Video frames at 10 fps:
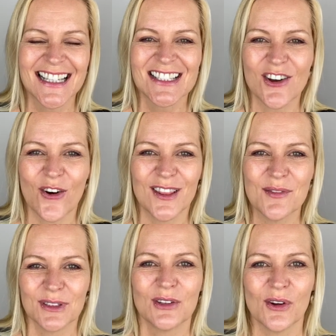So let
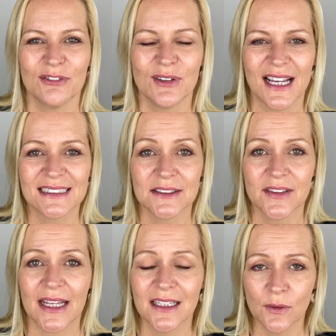me know if you guys have
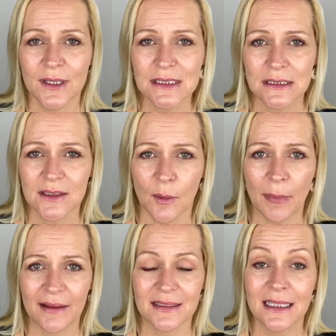any question
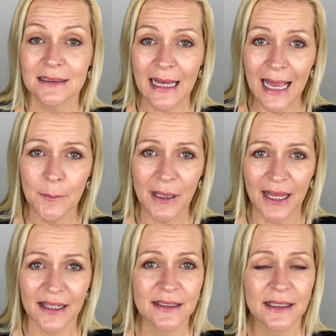about the
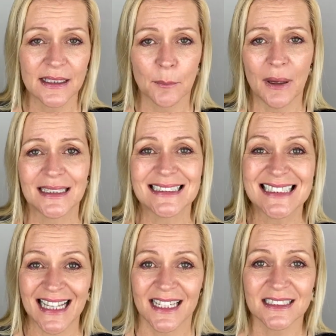timeline and about the
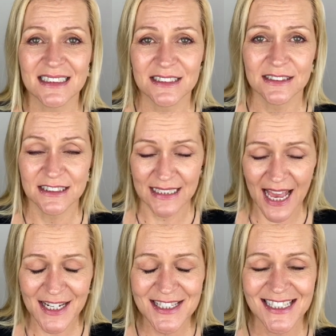
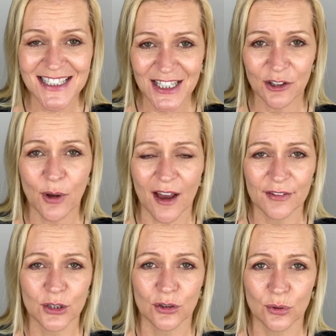statuses that you
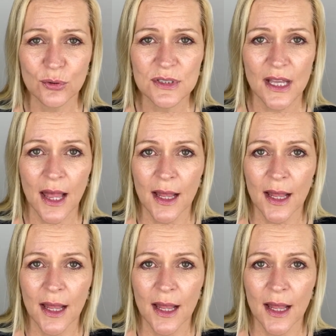have to use,